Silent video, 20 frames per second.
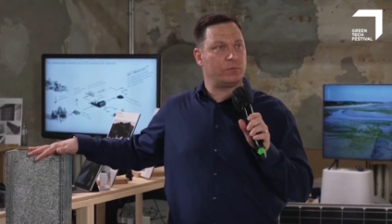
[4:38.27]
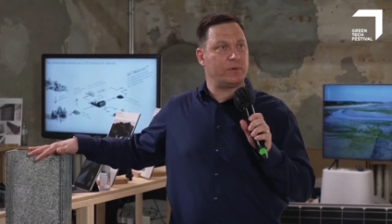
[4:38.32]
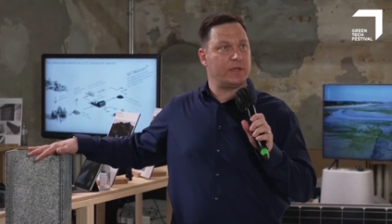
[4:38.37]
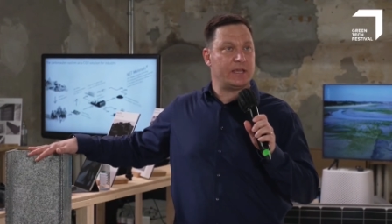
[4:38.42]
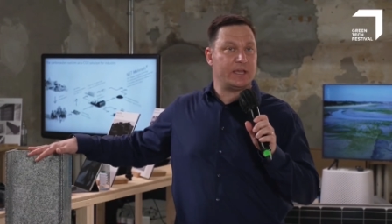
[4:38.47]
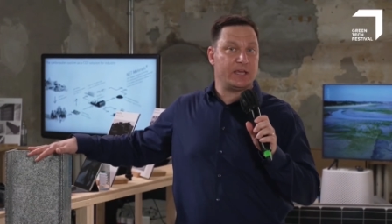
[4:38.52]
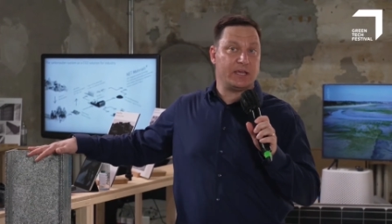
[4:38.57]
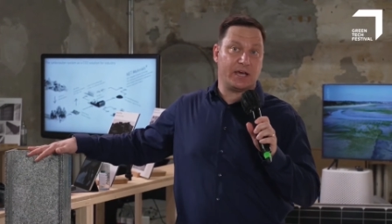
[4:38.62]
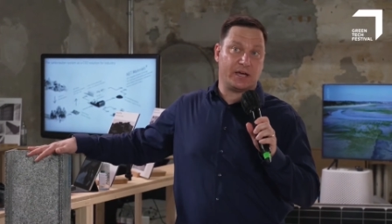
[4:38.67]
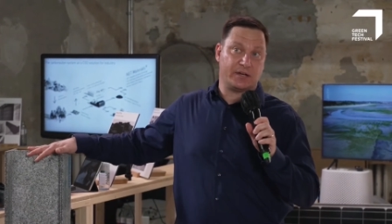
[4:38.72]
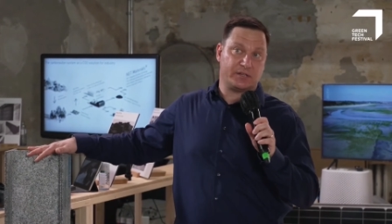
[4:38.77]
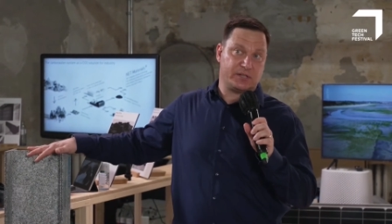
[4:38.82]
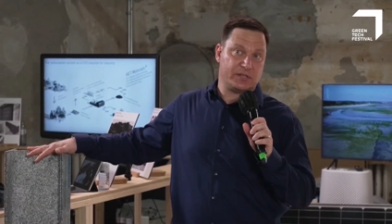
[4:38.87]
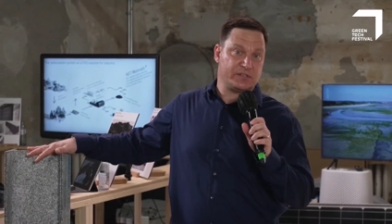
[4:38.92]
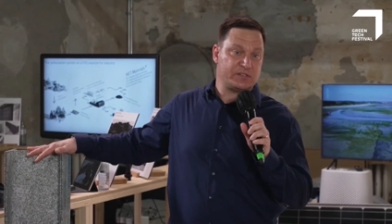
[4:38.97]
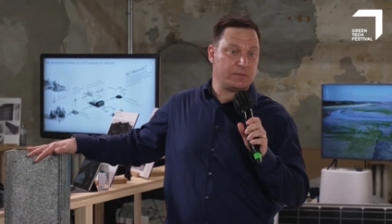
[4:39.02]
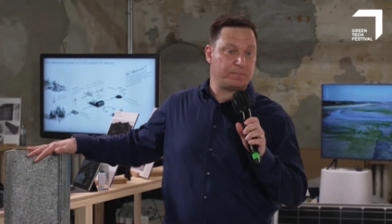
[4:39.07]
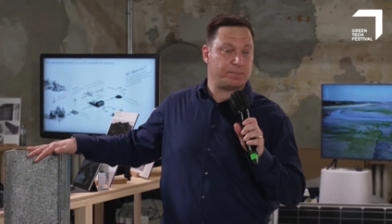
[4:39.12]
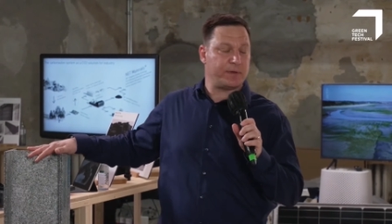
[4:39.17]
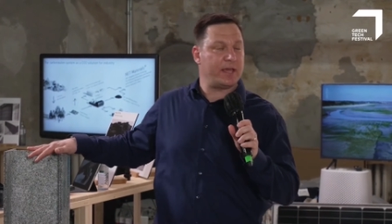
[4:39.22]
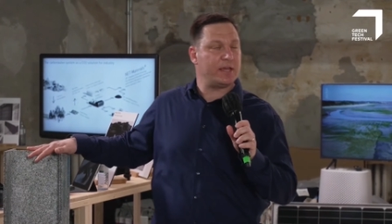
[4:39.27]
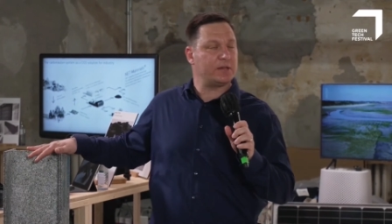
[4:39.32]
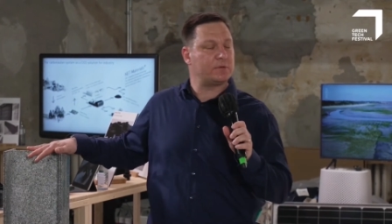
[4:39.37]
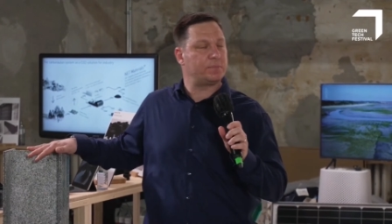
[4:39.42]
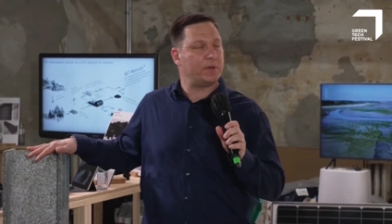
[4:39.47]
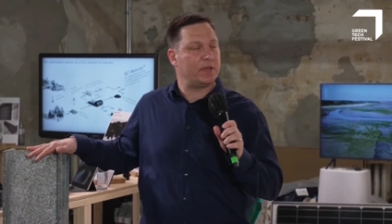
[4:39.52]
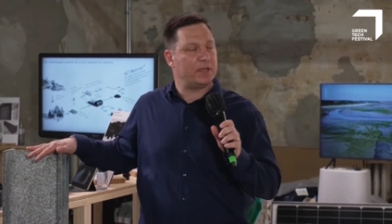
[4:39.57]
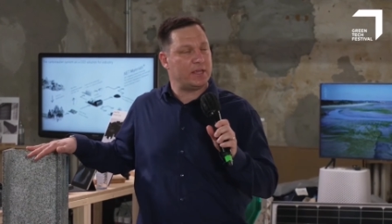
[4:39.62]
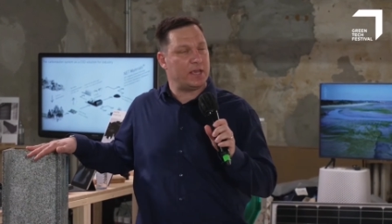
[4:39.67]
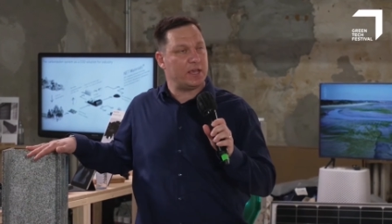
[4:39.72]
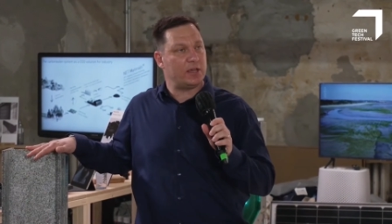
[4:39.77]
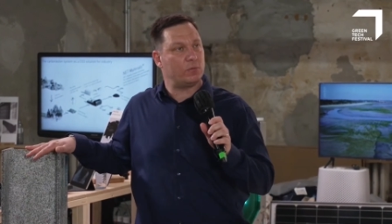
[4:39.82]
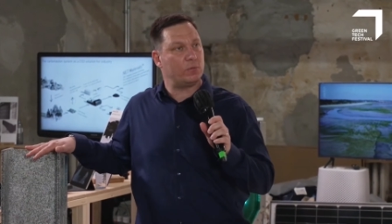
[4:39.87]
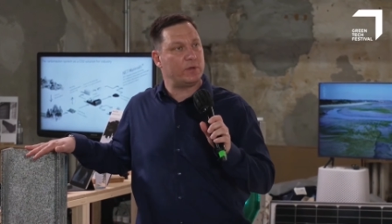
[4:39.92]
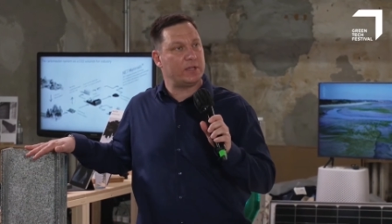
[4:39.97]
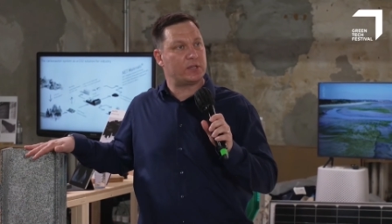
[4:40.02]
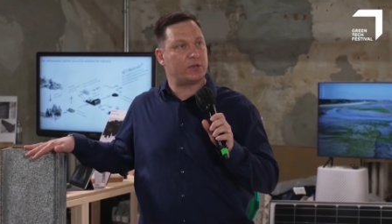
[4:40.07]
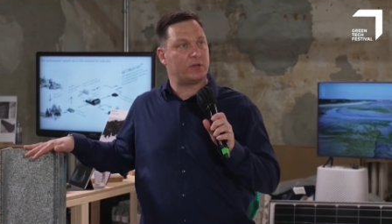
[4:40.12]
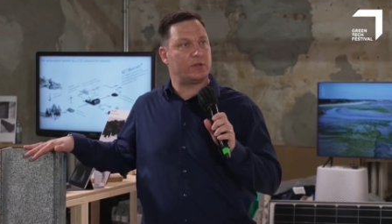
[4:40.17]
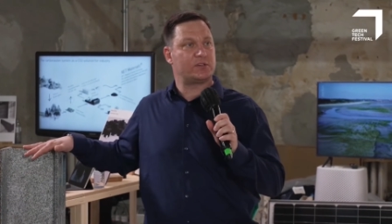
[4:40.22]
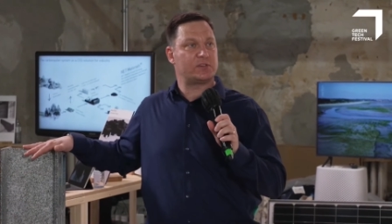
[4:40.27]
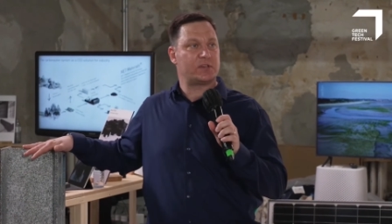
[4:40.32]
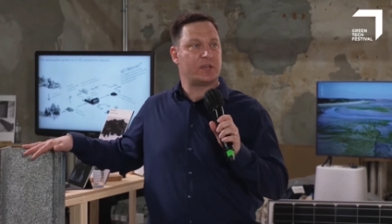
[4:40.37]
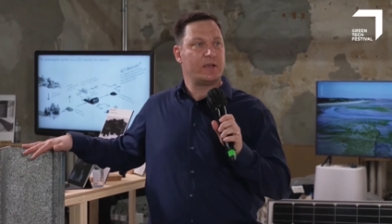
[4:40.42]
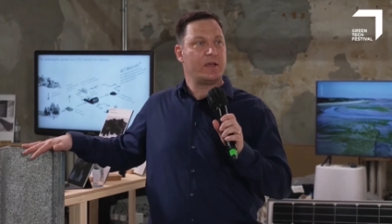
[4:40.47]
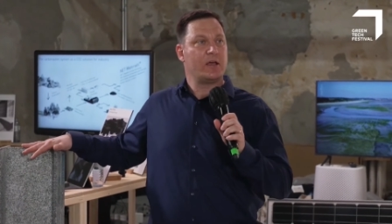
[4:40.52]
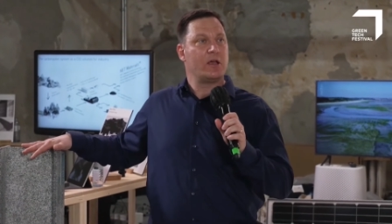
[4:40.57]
we anticipate per year we could